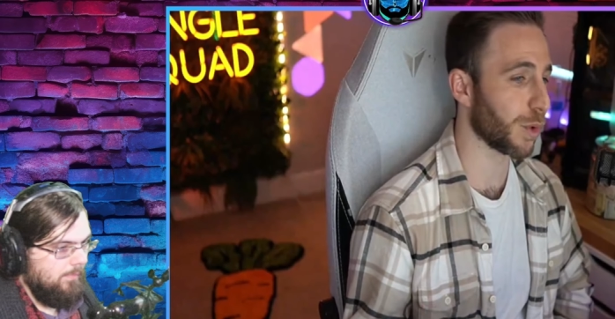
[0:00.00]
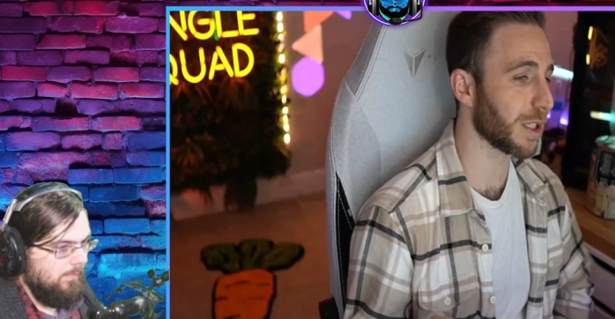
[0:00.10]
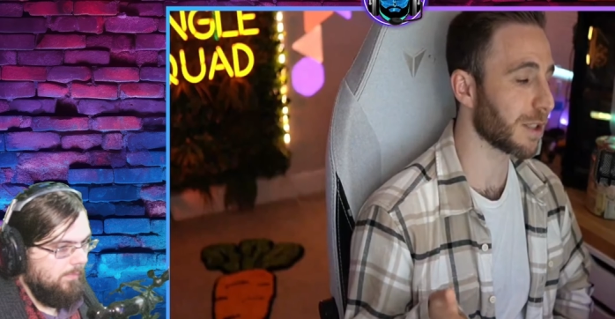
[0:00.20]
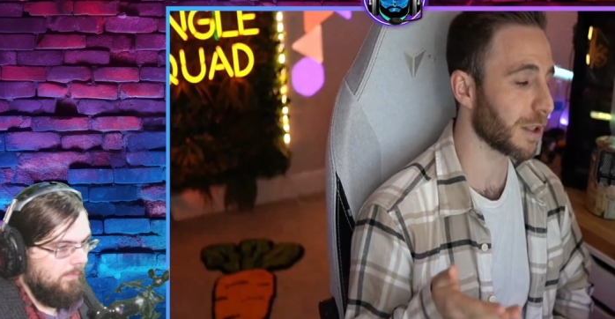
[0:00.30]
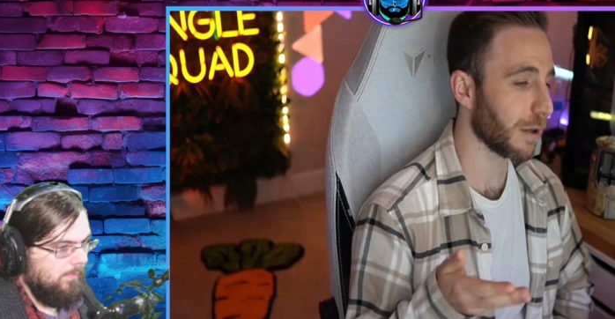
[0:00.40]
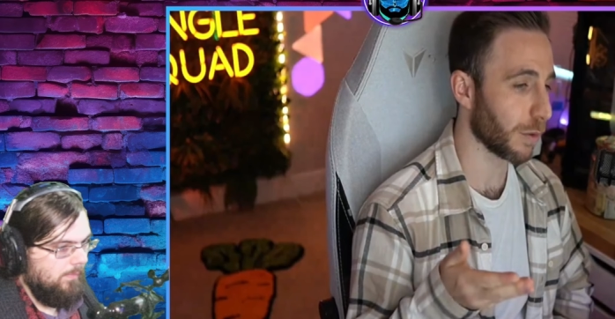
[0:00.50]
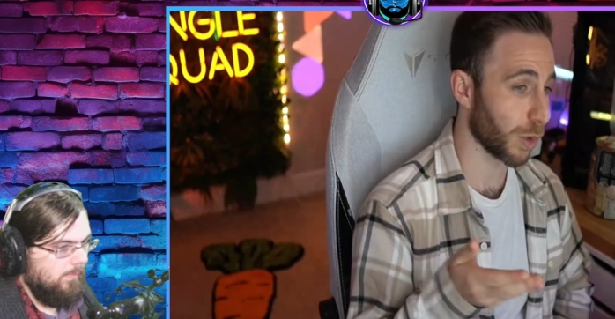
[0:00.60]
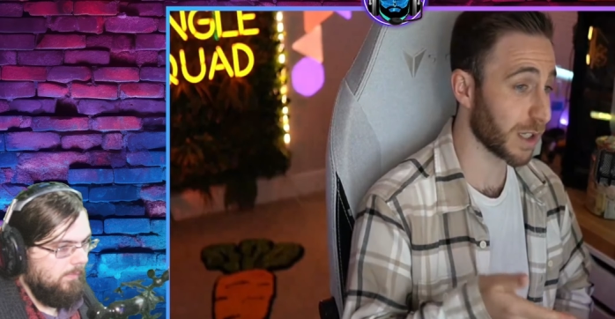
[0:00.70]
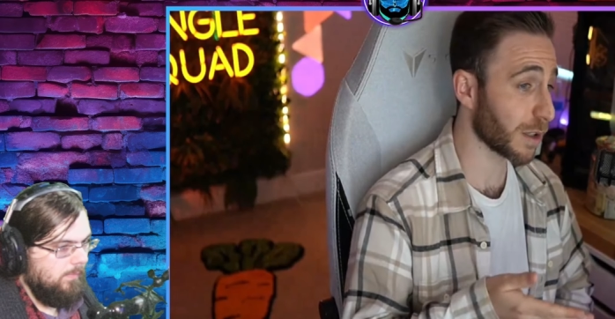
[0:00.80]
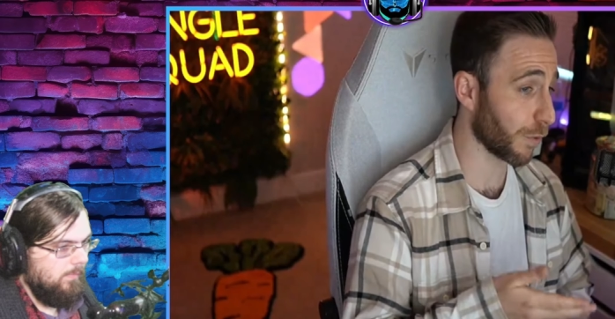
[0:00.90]
Speaker 1: risk
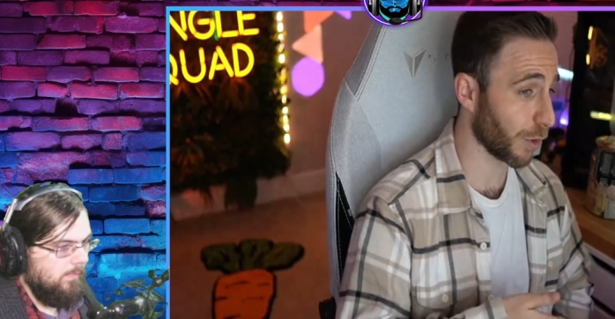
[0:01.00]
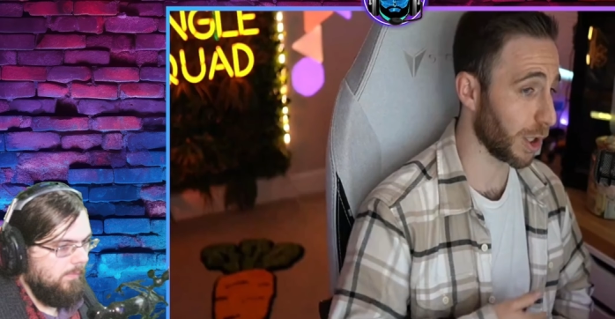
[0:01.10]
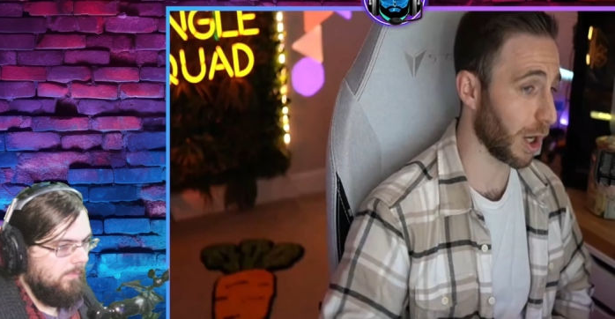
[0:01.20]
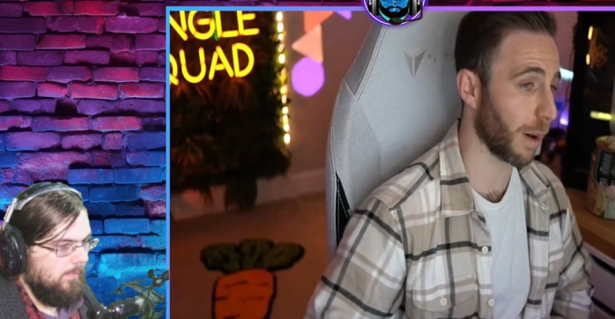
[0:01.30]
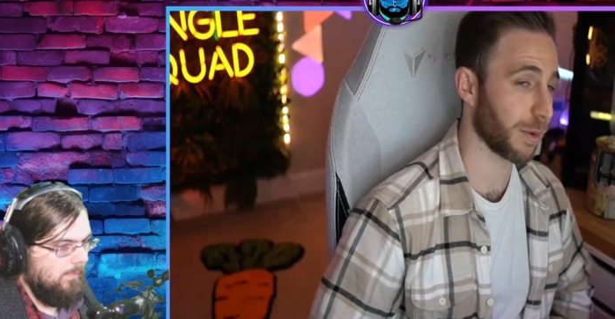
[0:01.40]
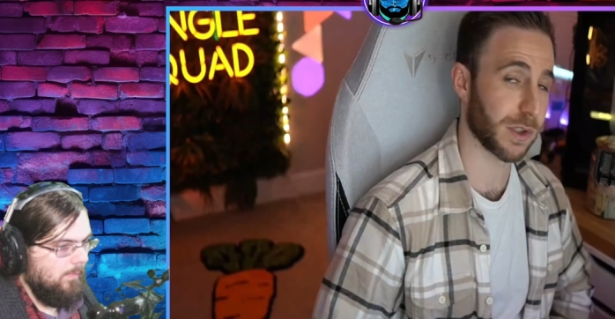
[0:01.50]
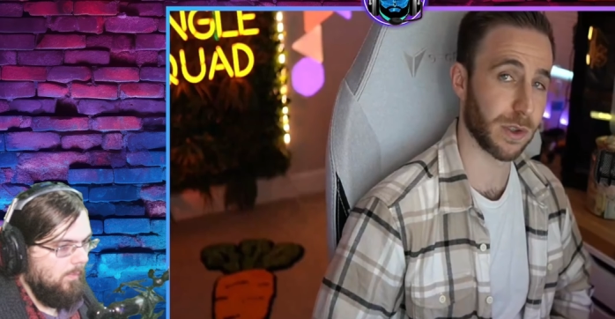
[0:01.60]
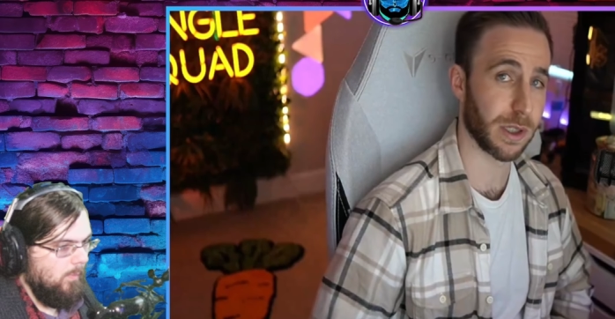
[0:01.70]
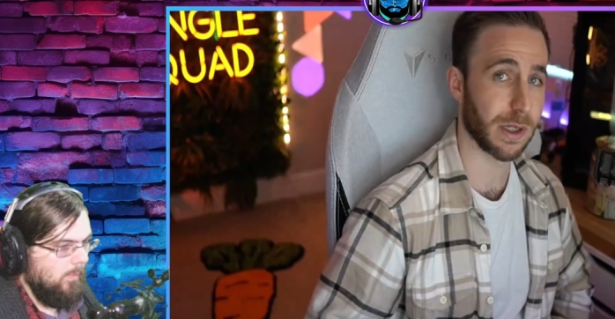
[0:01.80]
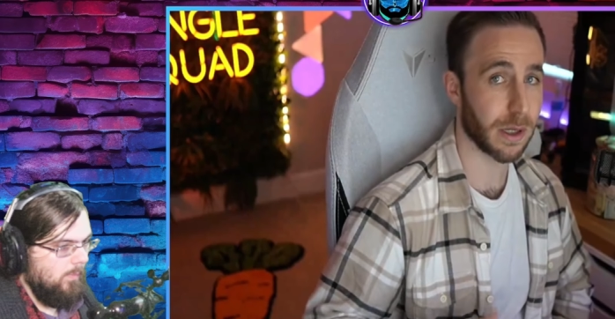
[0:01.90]
risk-free
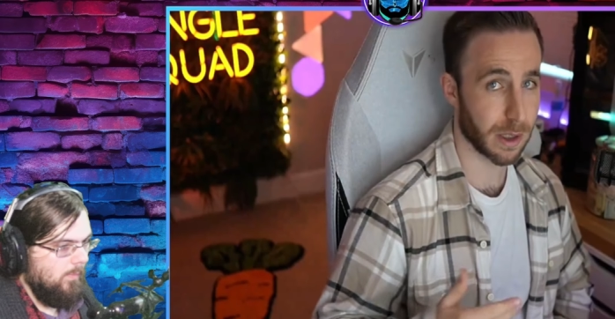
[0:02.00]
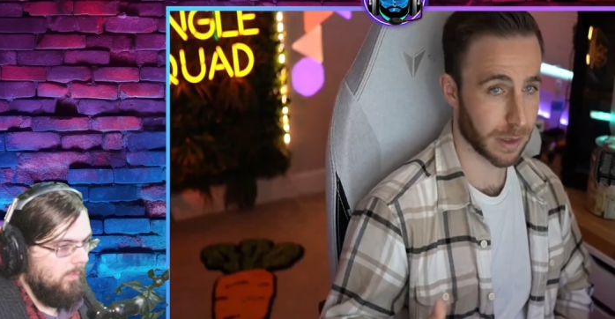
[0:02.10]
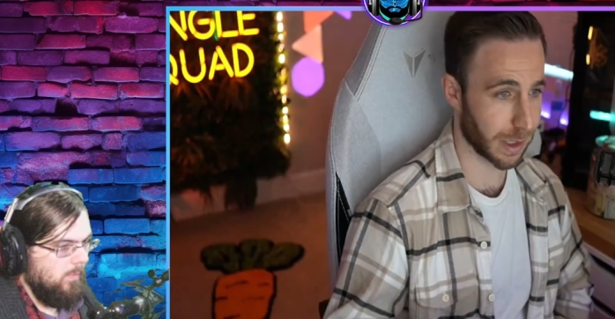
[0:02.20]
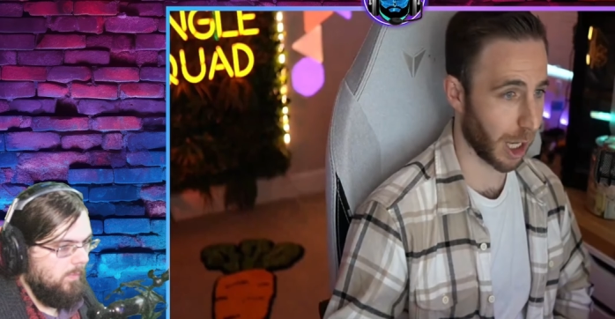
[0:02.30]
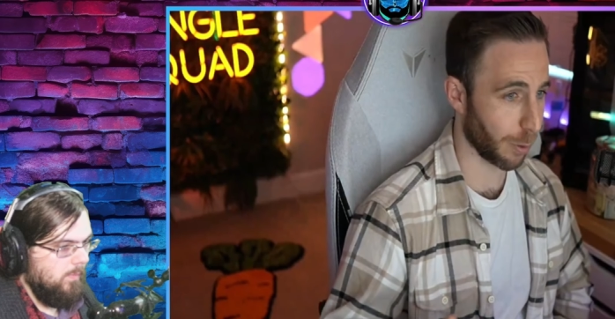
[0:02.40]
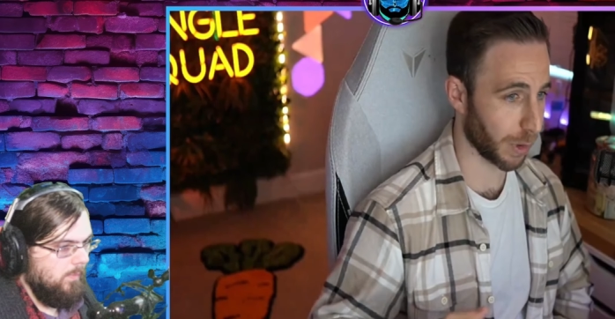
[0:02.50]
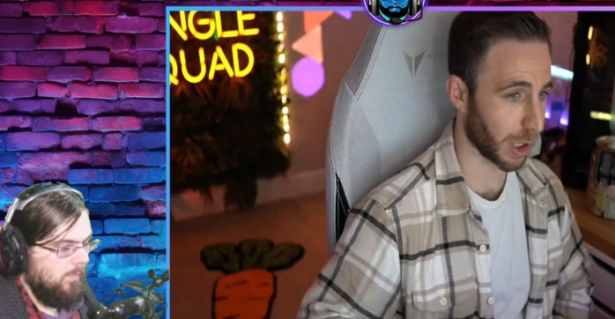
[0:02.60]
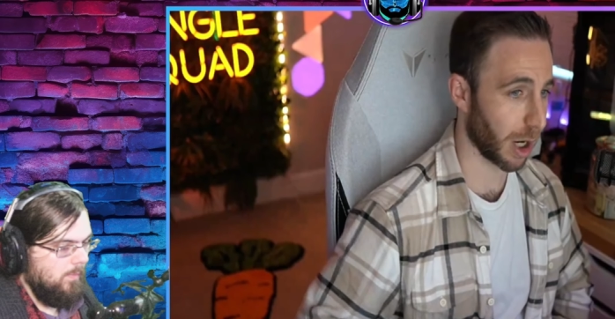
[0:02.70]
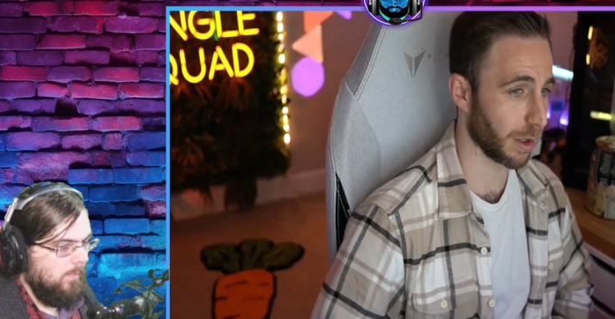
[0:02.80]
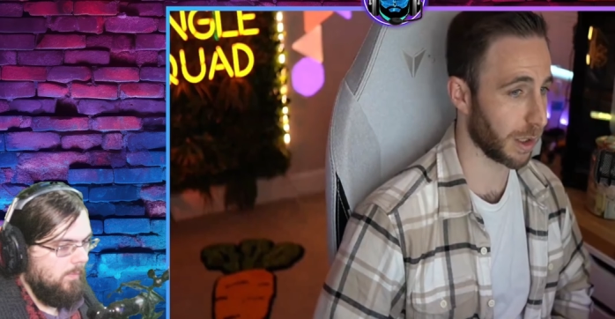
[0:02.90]
opportunity to help a
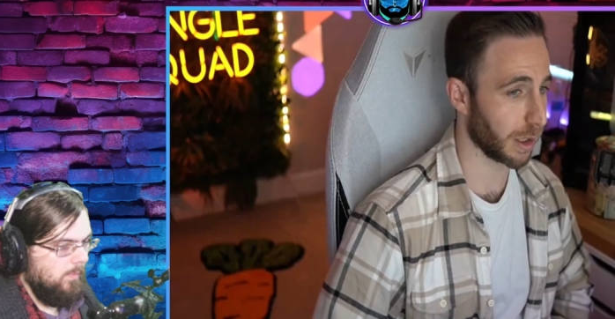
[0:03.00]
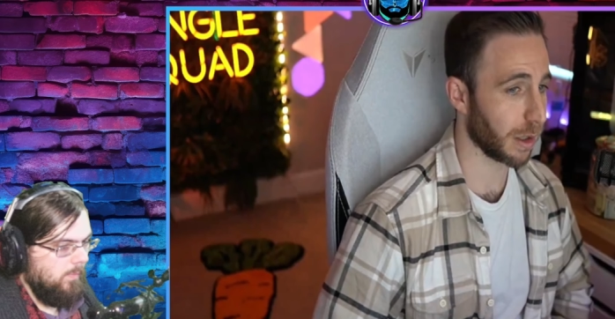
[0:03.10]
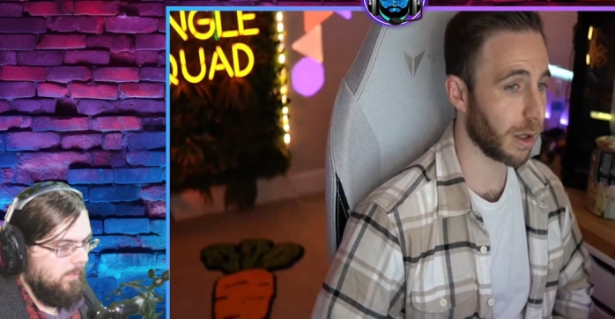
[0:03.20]
colleague,